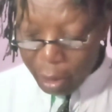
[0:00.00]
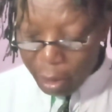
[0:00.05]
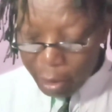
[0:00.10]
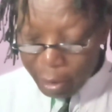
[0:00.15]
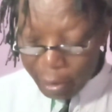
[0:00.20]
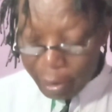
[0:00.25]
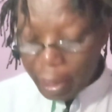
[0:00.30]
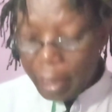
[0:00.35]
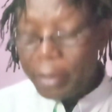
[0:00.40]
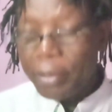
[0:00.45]

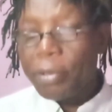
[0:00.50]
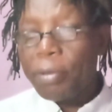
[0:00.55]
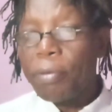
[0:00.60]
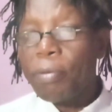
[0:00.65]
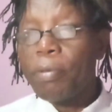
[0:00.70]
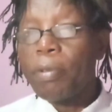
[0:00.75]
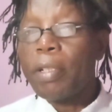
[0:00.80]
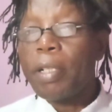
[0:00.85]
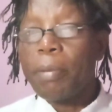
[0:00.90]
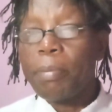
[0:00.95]
sense of
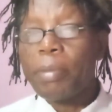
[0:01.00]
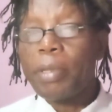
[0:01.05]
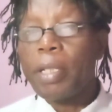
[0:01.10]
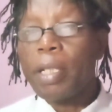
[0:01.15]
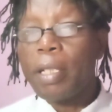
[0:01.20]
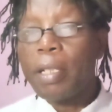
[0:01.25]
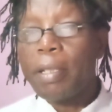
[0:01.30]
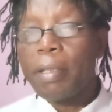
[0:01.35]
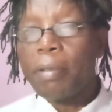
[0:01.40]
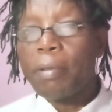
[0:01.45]
what I'm
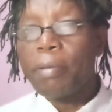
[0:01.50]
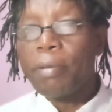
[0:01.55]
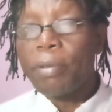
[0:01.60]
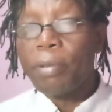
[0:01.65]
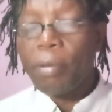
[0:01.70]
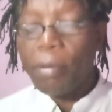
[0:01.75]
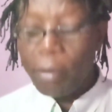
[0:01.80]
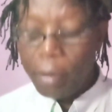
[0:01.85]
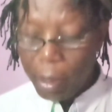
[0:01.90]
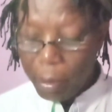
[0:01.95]
telling you.
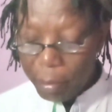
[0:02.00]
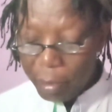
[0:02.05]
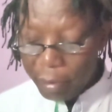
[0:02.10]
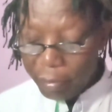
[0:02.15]
So I'm